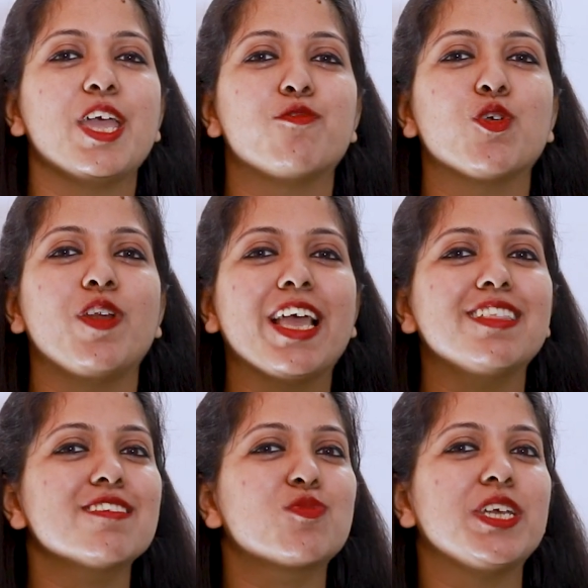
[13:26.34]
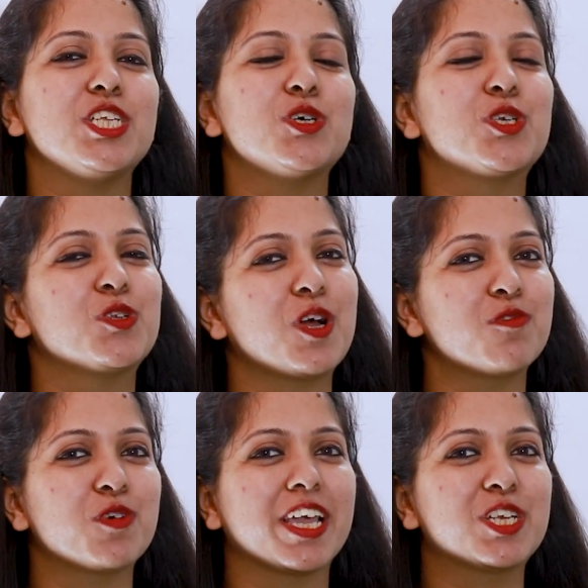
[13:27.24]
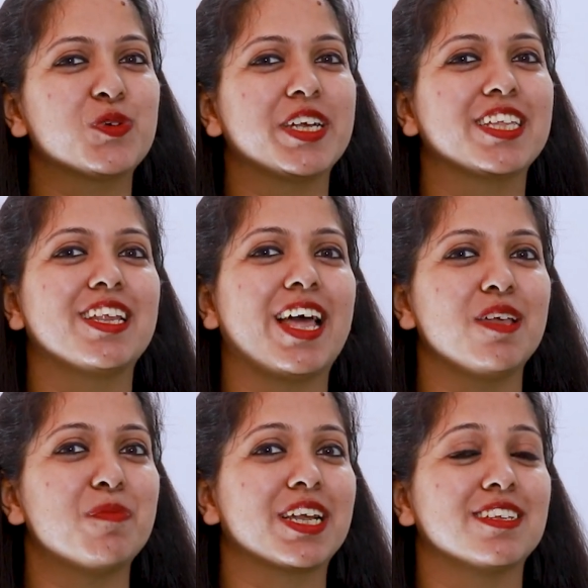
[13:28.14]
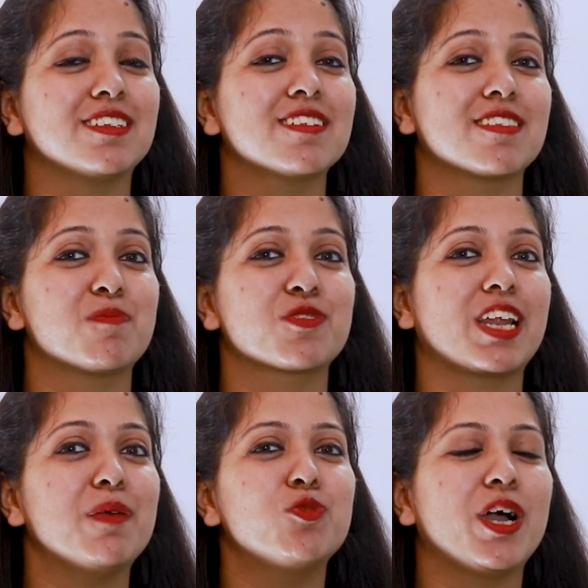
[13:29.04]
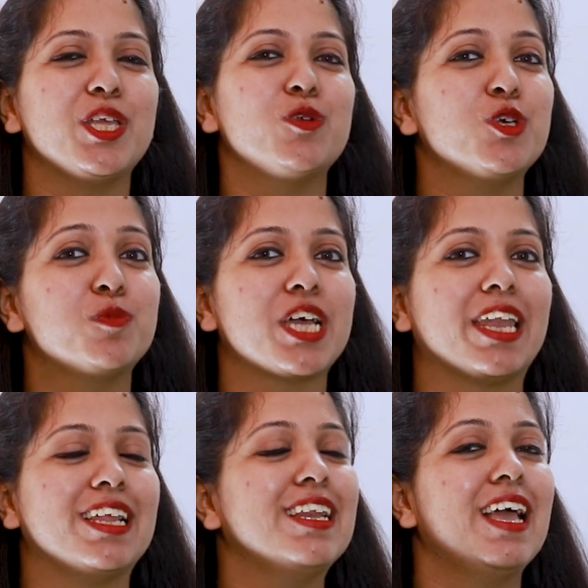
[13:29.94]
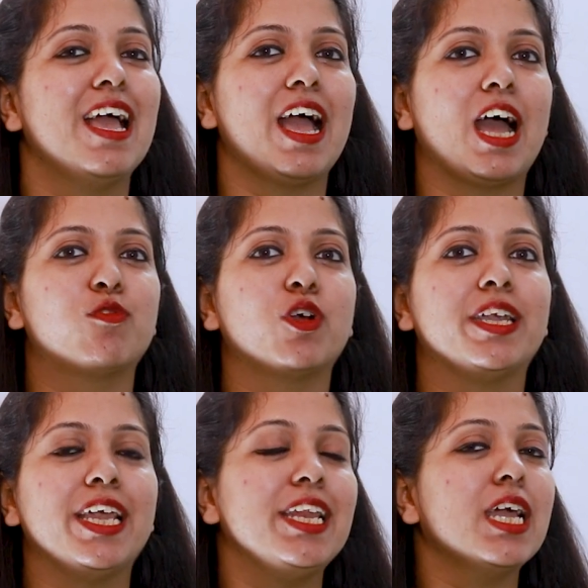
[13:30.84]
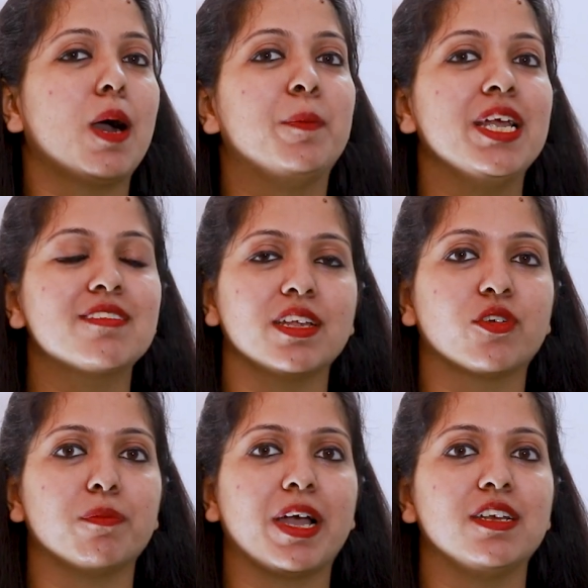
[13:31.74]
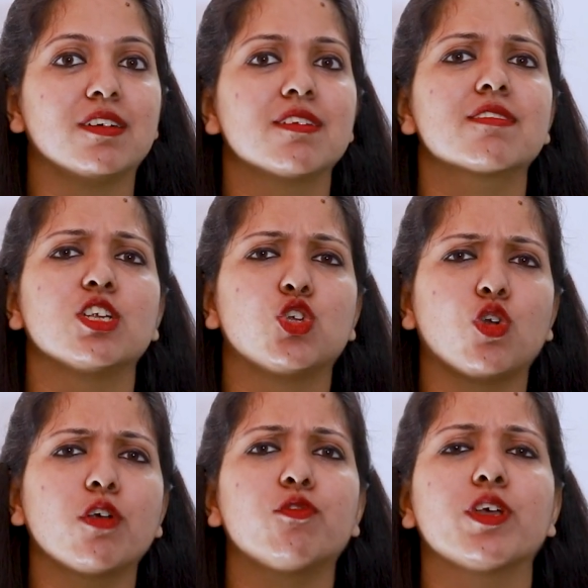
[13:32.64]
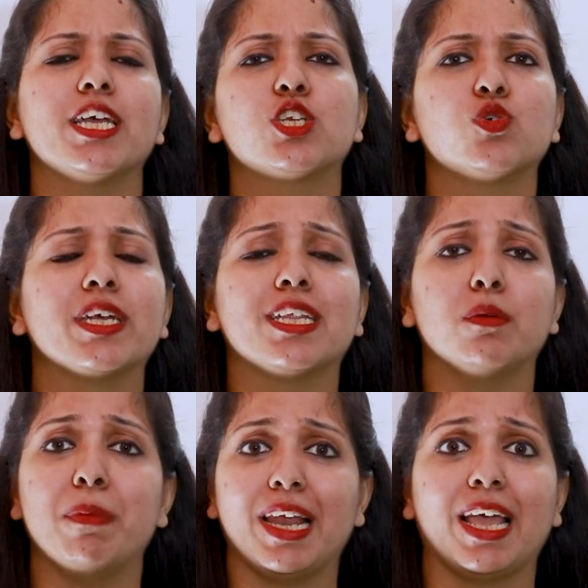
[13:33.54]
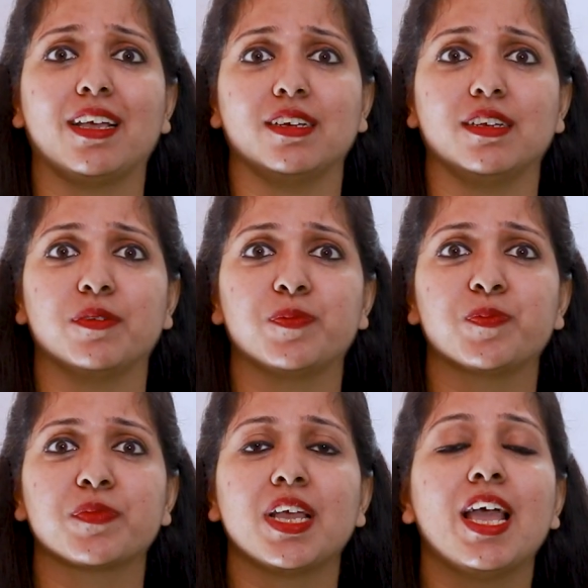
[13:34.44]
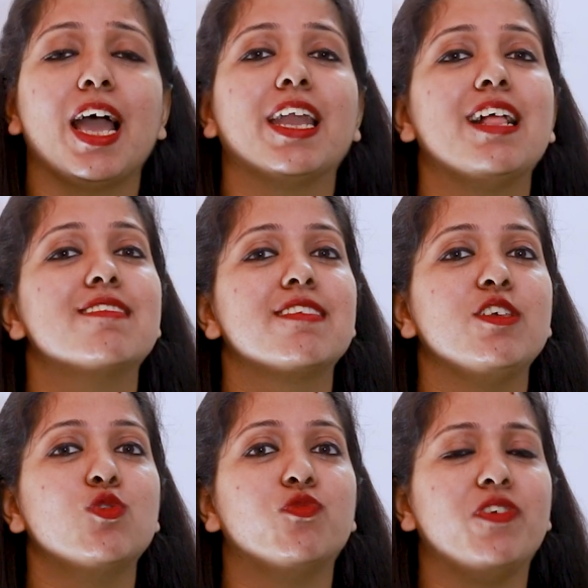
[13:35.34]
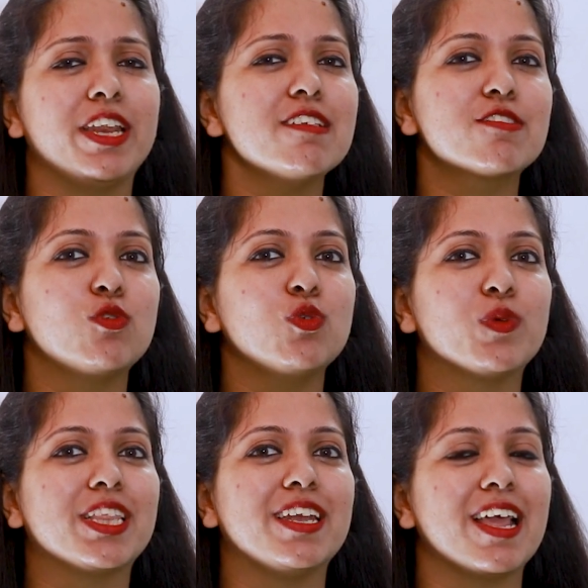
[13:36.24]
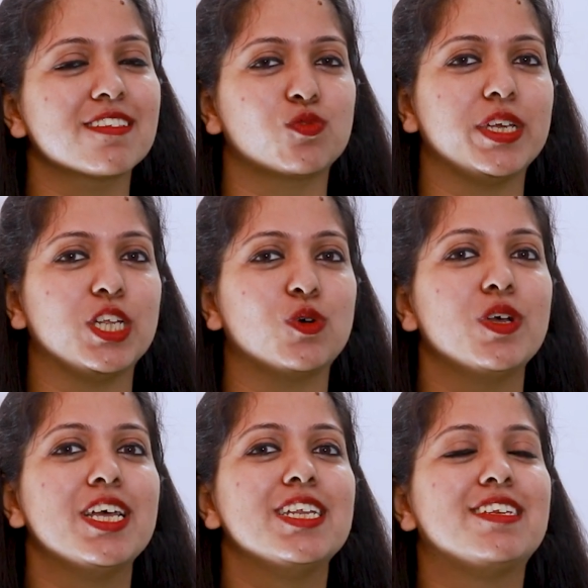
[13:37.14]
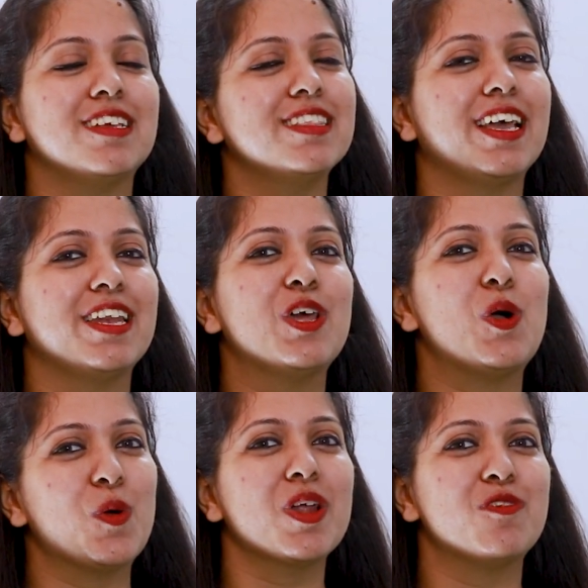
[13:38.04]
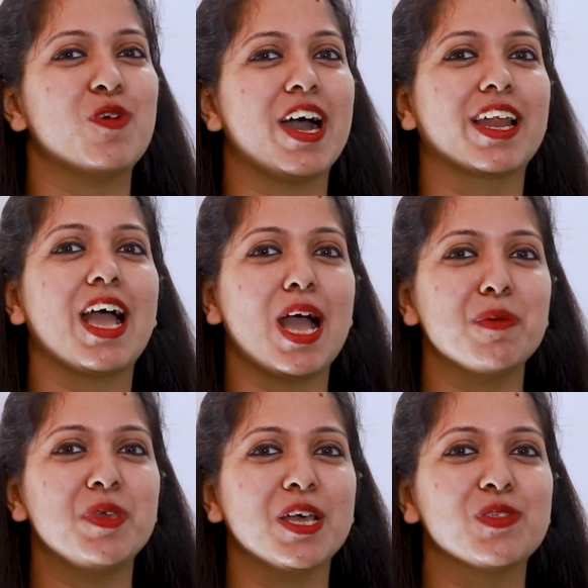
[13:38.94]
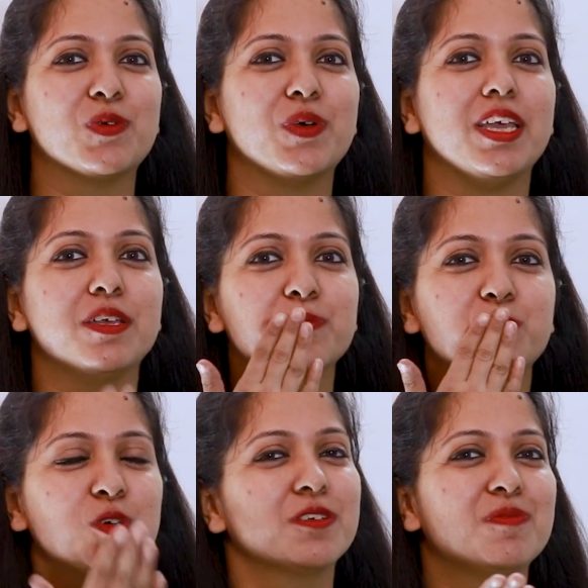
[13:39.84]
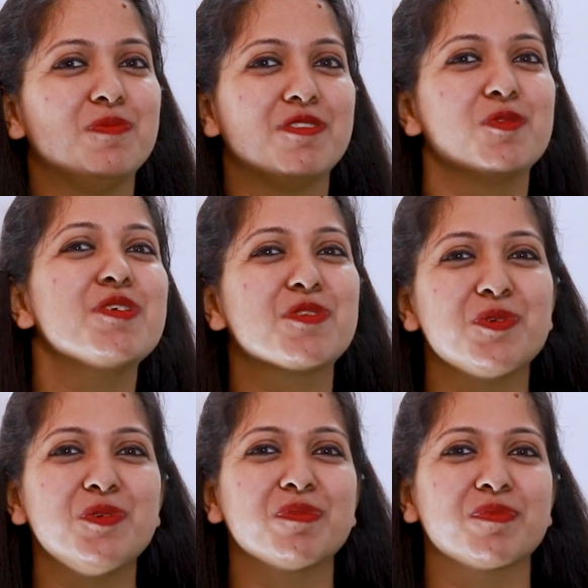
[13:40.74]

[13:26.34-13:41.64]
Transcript: If you like this video, do not forget to hit the like button, subscribe to our YouTube channel, and for daily updates and reminders, do not forget to hit the bell icon. And I'll see you very soon with the next video. Till then, au revoir, à bientôt et bisous bisous.